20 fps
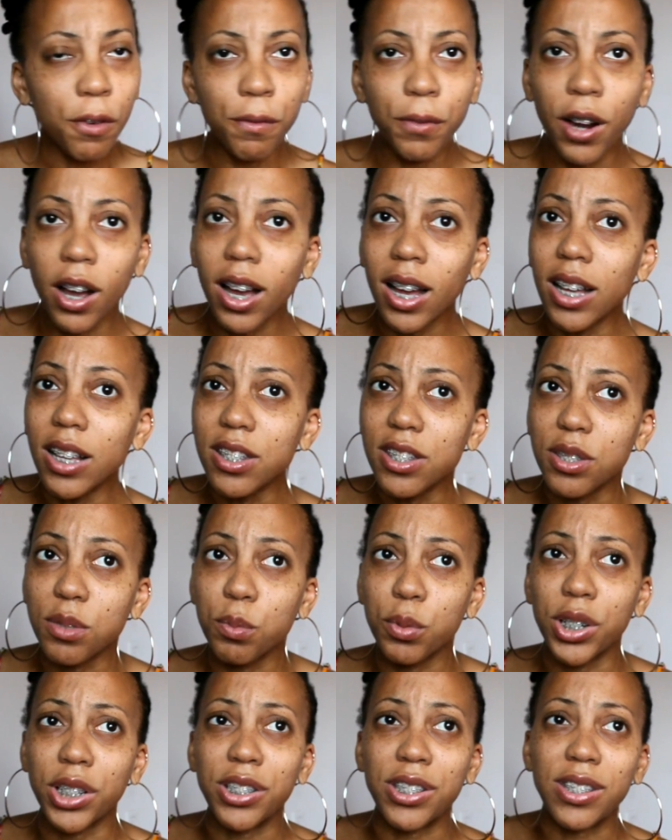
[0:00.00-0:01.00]
for us
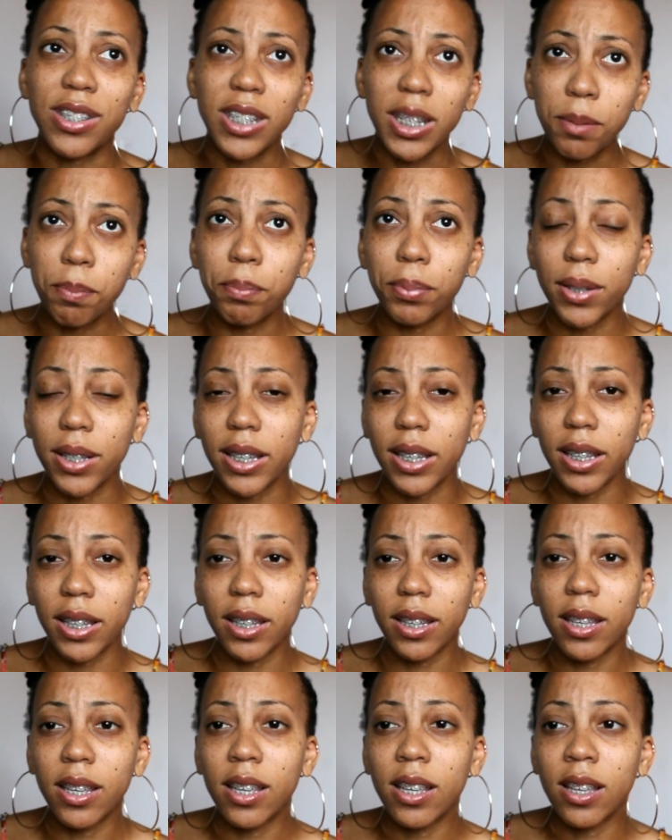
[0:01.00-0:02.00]
we're
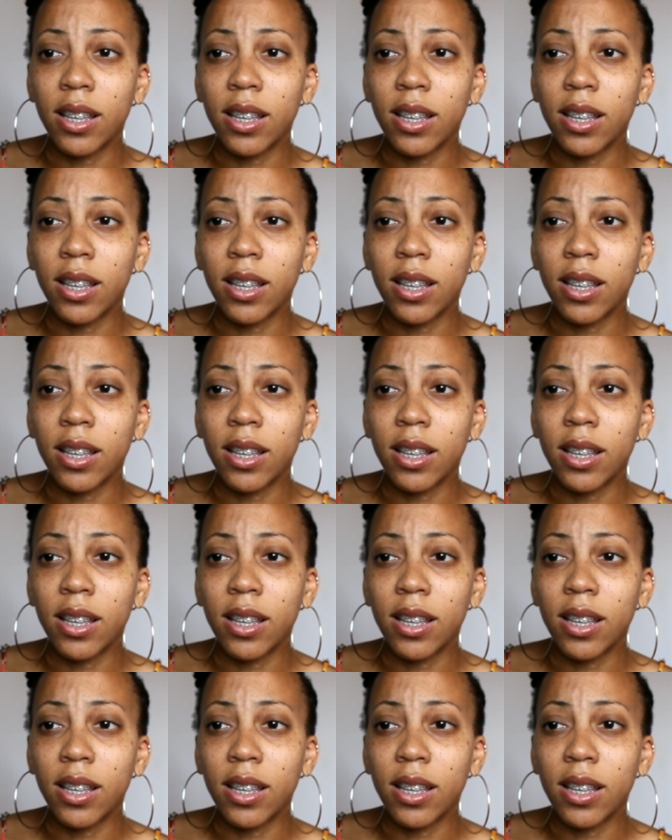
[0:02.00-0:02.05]
deeply